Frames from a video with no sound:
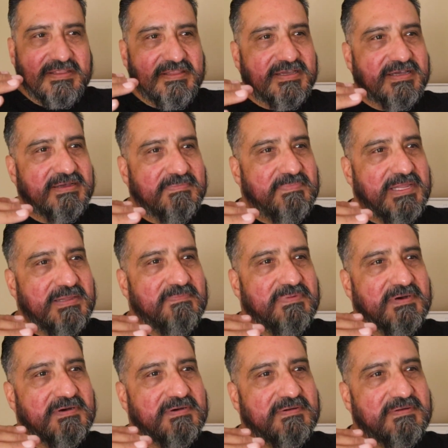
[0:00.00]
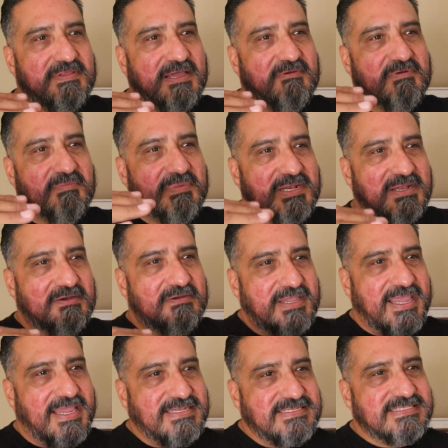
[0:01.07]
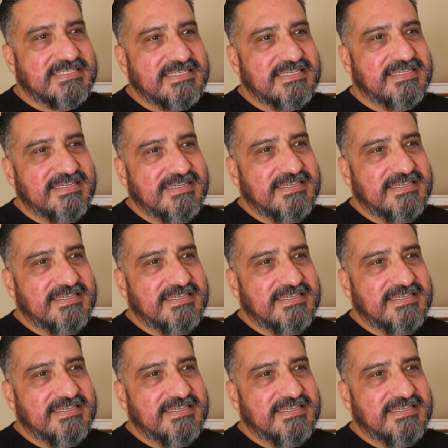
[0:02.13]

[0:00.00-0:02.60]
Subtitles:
the people that were below Gates.